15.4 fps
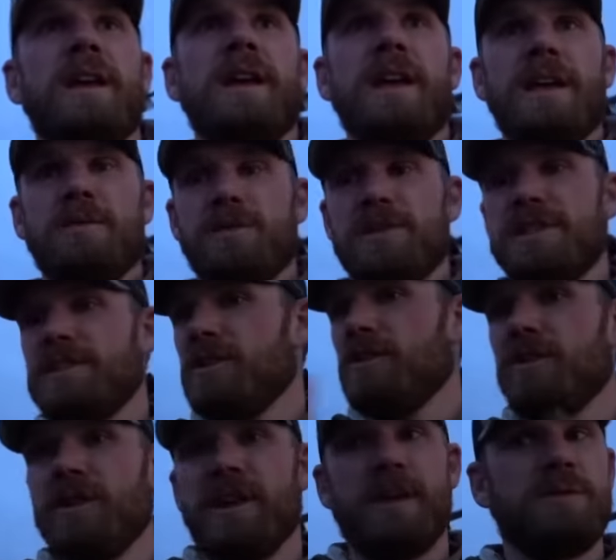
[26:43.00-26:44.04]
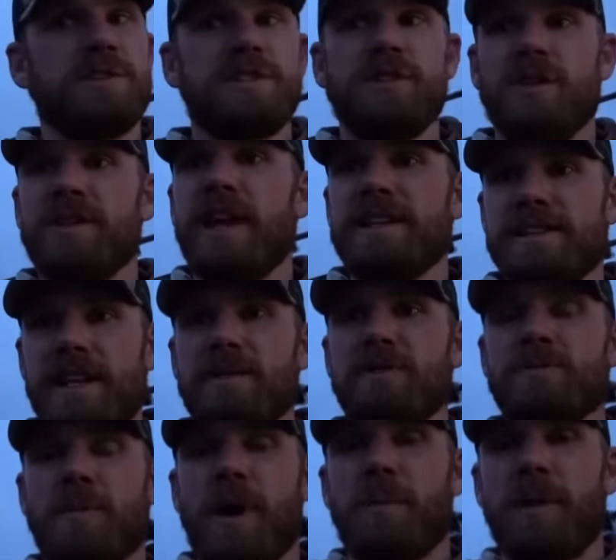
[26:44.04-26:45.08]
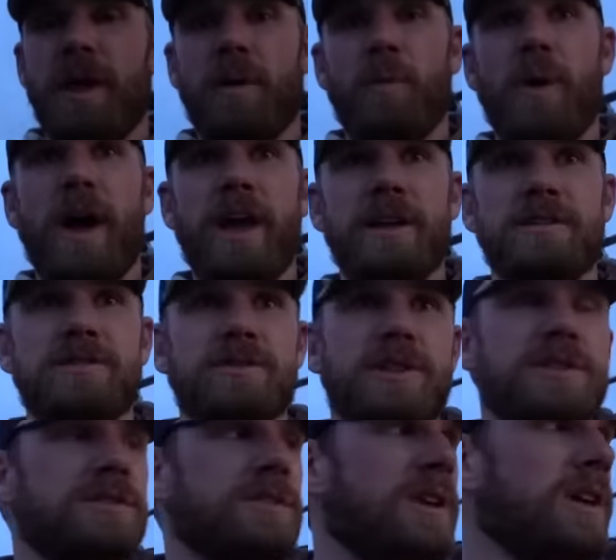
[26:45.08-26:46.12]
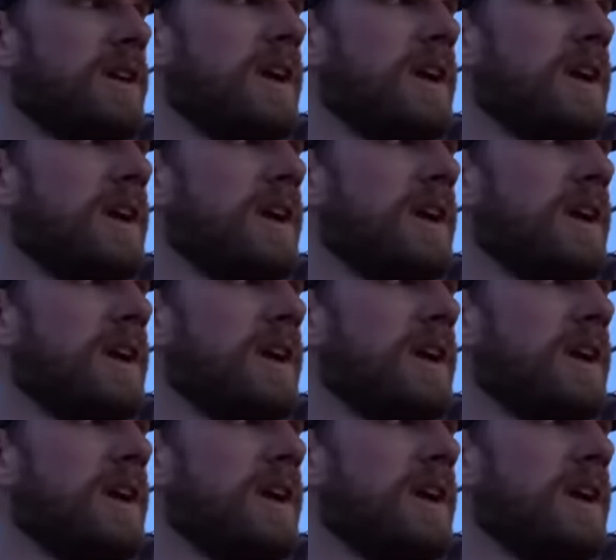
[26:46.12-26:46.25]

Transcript: He's he was still, still that, he, was still in that there, same huh? spot by that white tree trunk.